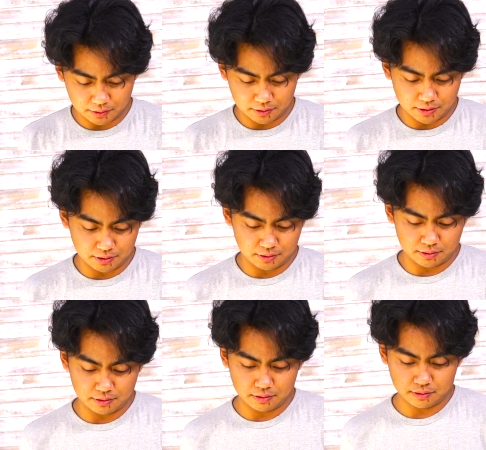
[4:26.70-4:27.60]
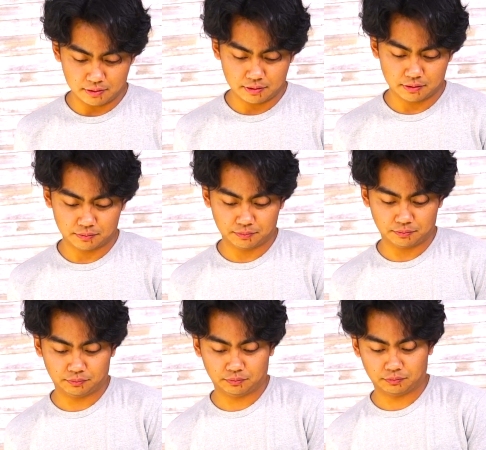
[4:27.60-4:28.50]

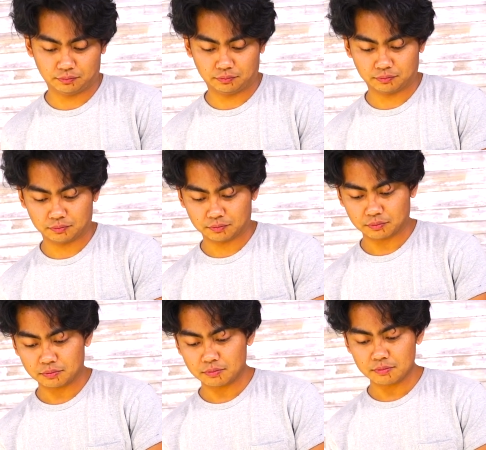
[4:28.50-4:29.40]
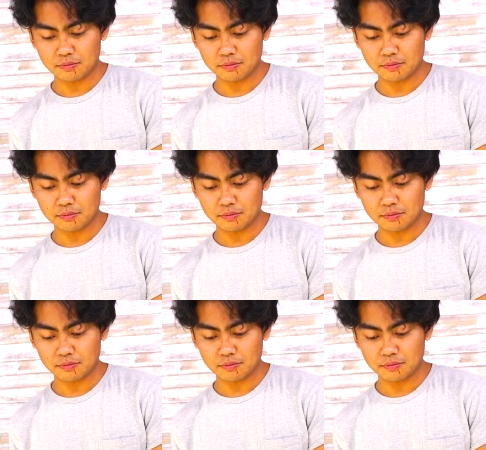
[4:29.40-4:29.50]
[no speech]